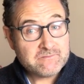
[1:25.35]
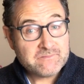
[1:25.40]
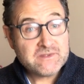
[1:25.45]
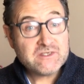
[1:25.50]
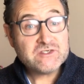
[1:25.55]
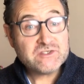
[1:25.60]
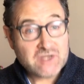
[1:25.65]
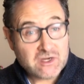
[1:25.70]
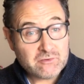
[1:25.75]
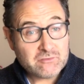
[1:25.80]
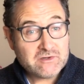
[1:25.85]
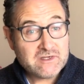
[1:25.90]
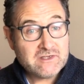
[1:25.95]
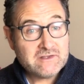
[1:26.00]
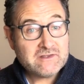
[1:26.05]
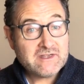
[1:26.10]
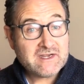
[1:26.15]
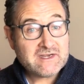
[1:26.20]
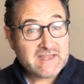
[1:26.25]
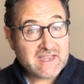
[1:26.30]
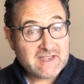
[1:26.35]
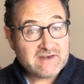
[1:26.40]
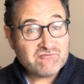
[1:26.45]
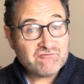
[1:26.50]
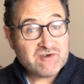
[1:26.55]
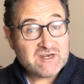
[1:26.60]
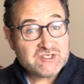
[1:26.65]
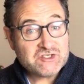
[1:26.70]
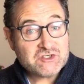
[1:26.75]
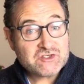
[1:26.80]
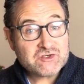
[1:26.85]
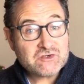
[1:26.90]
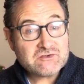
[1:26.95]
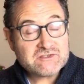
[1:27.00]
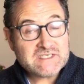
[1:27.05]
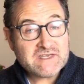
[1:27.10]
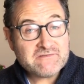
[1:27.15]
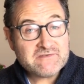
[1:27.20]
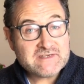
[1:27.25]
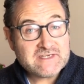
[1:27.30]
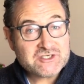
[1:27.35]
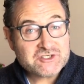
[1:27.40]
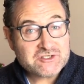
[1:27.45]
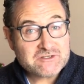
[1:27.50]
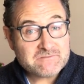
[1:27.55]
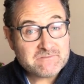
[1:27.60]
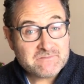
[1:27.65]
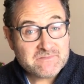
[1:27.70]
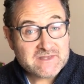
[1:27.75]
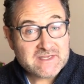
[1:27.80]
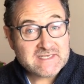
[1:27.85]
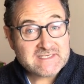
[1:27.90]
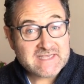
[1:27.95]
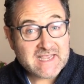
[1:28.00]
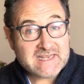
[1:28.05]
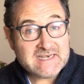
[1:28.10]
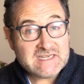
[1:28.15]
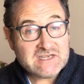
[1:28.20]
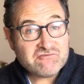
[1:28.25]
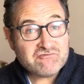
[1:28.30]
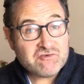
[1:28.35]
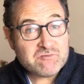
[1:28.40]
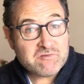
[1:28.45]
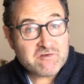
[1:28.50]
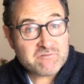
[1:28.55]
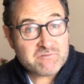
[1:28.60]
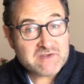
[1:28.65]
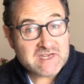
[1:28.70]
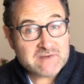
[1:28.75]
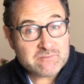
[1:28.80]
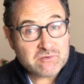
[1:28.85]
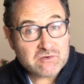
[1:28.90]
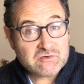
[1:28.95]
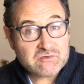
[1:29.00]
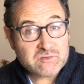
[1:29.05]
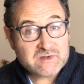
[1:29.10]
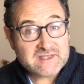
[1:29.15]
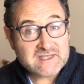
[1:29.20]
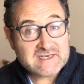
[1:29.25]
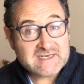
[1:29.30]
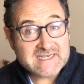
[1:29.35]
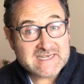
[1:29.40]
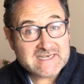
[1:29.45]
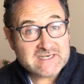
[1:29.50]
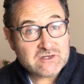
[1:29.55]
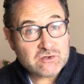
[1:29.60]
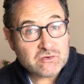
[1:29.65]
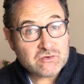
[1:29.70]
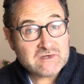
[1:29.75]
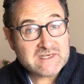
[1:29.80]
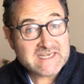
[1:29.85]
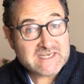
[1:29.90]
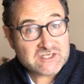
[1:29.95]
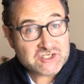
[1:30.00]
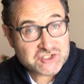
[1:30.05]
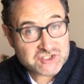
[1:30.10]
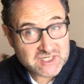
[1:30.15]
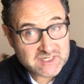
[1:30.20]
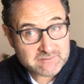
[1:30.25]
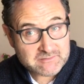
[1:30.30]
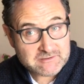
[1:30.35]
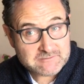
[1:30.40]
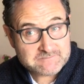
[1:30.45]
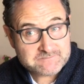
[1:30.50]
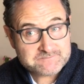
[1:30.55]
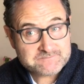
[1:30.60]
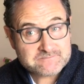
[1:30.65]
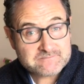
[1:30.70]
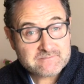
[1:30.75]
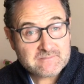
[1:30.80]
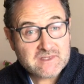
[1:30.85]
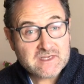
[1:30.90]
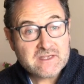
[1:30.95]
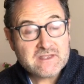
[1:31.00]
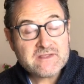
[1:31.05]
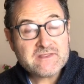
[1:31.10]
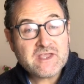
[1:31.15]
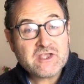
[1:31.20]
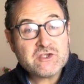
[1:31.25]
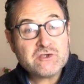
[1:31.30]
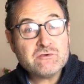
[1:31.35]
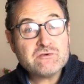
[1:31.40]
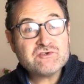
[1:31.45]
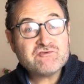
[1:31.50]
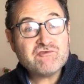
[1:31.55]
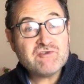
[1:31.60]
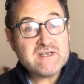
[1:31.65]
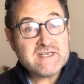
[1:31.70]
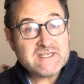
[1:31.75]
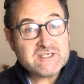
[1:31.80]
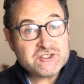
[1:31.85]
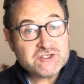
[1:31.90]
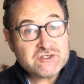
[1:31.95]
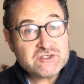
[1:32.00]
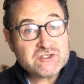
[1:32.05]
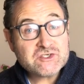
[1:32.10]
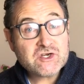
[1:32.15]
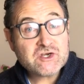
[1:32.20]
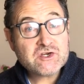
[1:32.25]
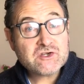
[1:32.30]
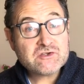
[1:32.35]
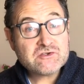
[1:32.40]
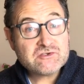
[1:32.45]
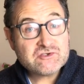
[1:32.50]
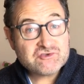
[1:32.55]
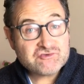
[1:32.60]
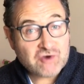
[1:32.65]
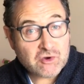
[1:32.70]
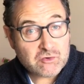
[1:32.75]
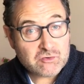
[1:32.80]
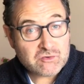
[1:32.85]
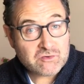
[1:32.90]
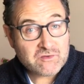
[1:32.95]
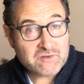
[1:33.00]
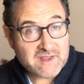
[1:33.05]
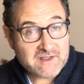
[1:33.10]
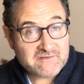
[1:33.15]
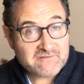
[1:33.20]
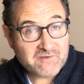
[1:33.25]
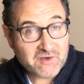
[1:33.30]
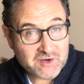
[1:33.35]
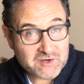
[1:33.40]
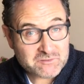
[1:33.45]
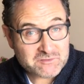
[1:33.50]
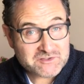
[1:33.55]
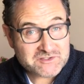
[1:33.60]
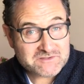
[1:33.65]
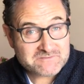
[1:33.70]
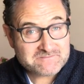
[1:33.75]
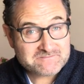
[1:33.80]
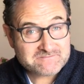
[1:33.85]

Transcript: So again, religious cult definition is any group of people with a leader or leadership that use religion to control their followers.